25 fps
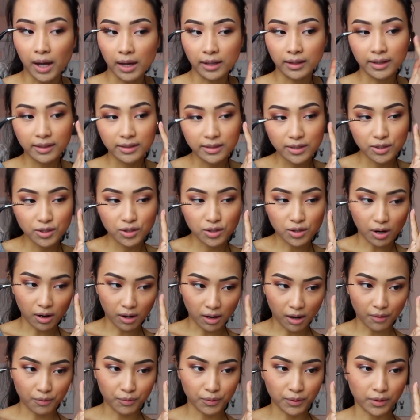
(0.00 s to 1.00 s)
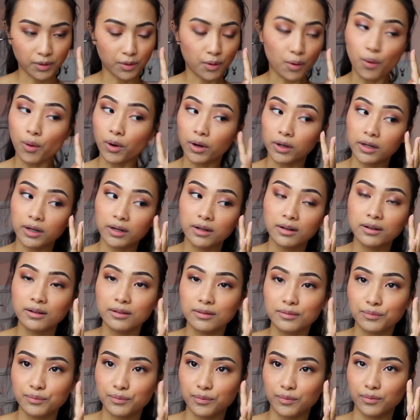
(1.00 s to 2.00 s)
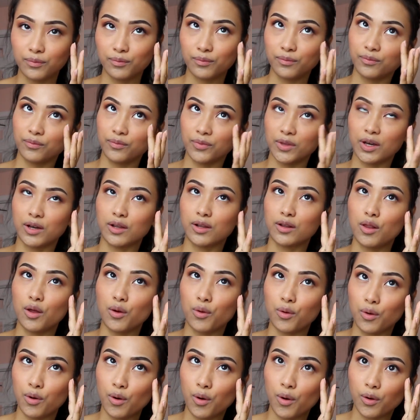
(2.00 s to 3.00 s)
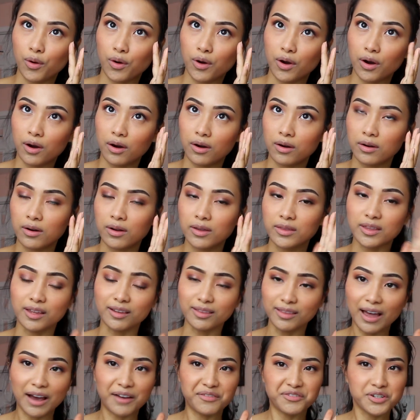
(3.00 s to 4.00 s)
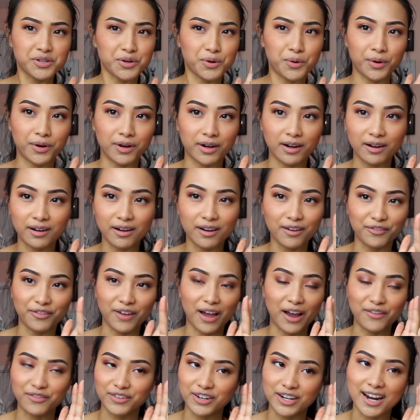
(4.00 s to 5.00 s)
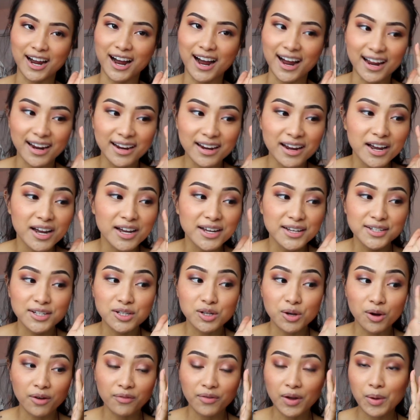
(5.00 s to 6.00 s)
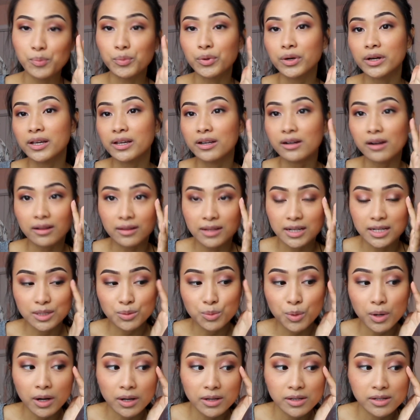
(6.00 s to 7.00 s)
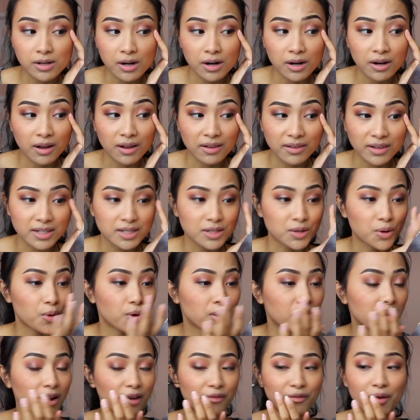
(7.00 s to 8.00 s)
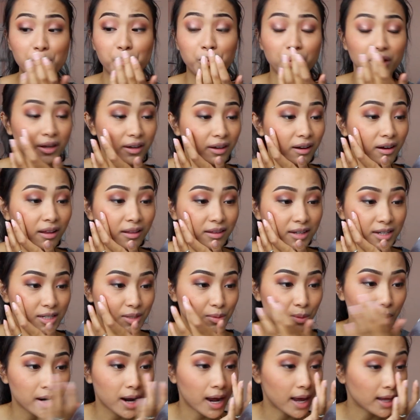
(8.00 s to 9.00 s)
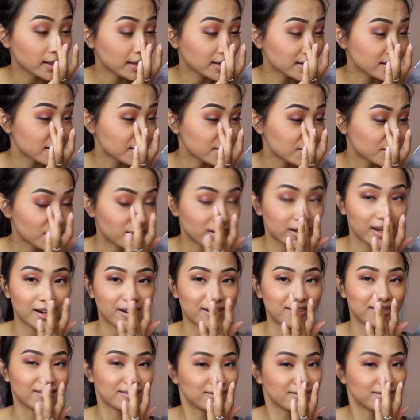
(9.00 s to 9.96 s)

I like to start off with a corner, the corner, the left corner of every eye. So if I'm putting it on this one, I'll start on this corner. If I'm putting it on this one, I like to start like